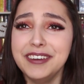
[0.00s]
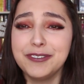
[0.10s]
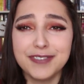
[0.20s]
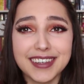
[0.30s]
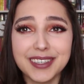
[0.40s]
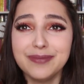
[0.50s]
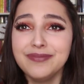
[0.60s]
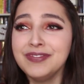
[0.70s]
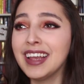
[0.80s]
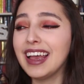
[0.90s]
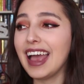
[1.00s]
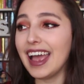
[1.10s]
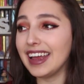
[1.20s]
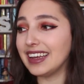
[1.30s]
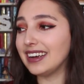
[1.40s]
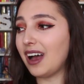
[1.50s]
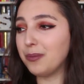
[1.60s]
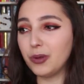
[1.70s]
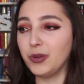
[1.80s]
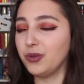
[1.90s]
you film, edit,
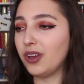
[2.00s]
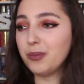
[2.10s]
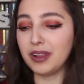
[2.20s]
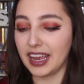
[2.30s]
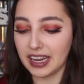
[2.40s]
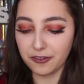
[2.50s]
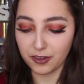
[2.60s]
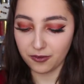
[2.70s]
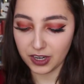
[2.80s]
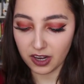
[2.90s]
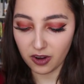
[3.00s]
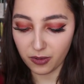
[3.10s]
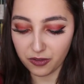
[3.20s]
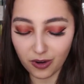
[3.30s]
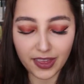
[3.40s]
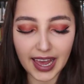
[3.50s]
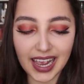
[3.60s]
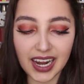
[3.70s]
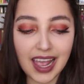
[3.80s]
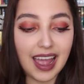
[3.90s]
upload, do all the planning for the video before
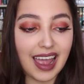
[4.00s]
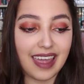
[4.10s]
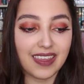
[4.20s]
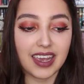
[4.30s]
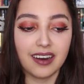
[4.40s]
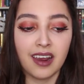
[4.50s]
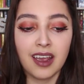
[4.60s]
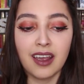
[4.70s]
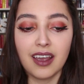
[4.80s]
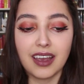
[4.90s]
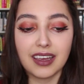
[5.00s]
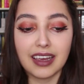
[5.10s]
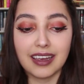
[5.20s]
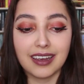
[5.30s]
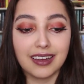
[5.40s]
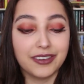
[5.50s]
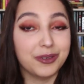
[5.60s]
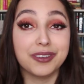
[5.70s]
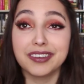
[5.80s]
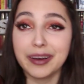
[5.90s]
that, and then do
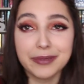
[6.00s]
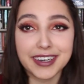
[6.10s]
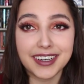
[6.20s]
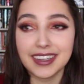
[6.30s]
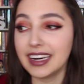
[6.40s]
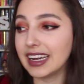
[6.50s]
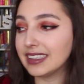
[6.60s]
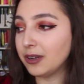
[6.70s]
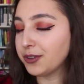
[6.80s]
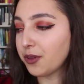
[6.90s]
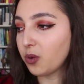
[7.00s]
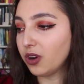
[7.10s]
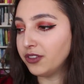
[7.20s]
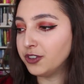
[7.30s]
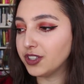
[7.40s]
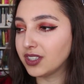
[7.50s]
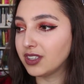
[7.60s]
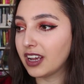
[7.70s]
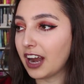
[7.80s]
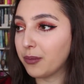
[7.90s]
the thumbnail and then it gets out into the world and you're
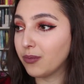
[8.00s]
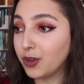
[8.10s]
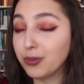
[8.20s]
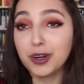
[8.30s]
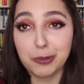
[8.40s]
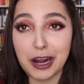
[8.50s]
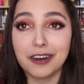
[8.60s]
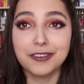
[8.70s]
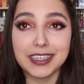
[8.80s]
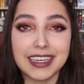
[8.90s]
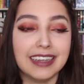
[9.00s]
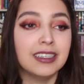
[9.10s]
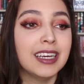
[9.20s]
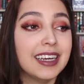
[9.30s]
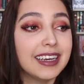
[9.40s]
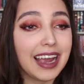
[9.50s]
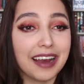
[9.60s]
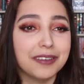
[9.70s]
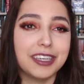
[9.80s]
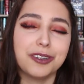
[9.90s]
just kind of you're pretty proud of it and
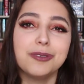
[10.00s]
yeah it's